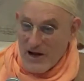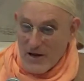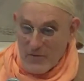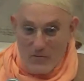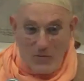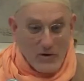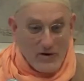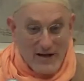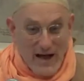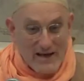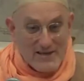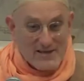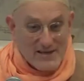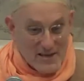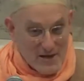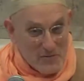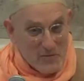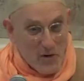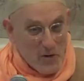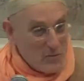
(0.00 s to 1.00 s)
Now, if he would
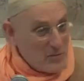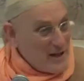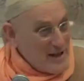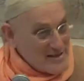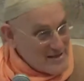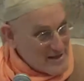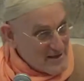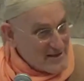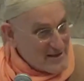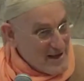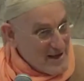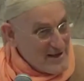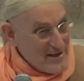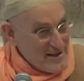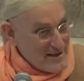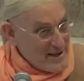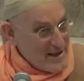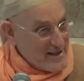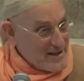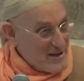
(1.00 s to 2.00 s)
chant more nicely and more
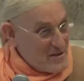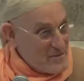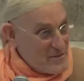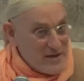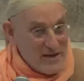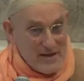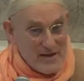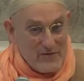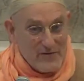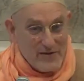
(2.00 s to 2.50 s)
pleasantly,